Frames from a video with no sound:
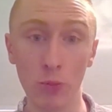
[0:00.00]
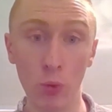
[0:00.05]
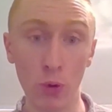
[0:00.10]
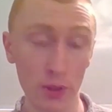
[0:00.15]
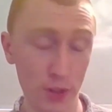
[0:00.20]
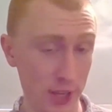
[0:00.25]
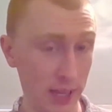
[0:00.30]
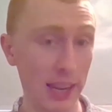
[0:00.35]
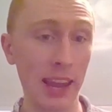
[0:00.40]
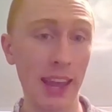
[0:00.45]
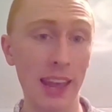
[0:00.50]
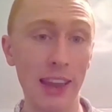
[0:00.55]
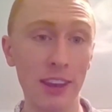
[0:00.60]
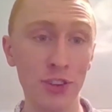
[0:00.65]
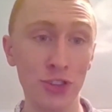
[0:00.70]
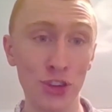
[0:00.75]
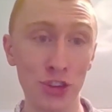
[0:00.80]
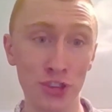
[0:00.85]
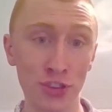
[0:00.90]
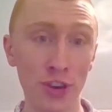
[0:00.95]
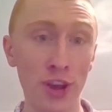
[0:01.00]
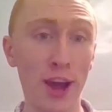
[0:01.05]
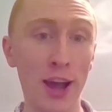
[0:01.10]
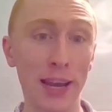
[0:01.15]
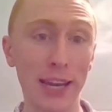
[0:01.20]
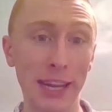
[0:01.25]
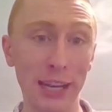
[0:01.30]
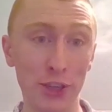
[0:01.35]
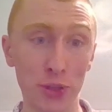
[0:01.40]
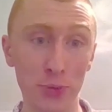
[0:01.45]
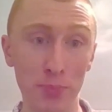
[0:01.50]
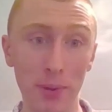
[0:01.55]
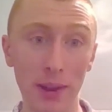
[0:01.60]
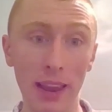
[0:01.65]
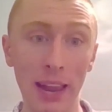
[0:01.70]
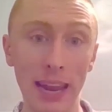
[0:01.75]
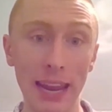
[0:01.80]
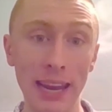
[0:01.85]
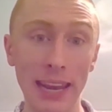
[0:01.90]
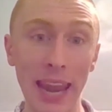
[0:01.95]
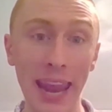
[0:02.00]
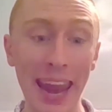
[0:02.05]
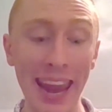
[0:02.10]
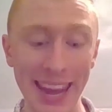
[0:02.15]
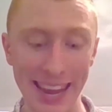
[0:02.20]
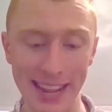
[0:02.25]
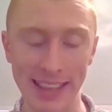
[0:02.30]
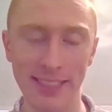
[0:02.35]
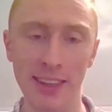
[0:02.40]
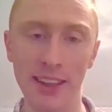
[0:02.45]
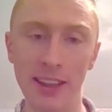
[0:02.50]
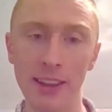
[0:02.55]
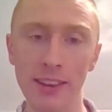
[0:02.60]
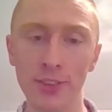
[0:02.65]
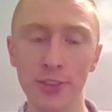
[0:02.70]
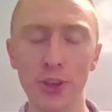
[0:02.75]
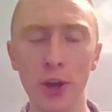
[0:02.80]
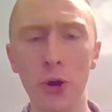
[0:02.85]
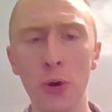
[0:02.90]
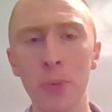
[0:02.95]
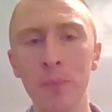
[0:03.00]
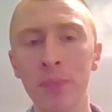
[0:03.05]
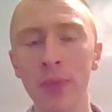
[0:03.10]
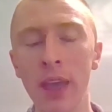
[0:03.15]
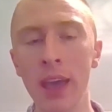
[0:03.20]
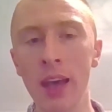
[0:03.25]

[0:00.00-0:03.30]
once again, does not explain anything. So